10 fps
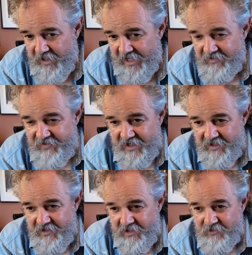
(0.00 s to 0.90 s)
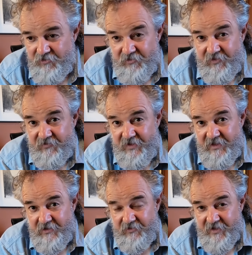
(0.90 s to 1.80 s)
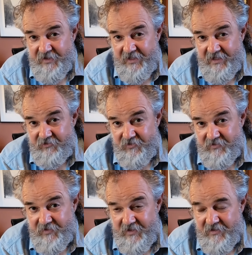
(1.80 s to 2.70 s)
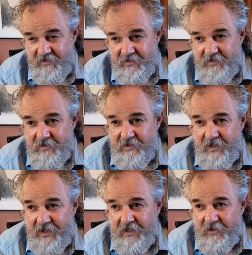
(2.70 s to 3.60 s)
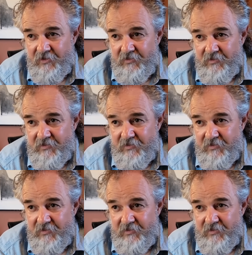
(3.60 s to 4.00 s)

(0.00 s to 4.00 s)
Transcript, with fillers: I've got hundreds of videos on the Astrovan, and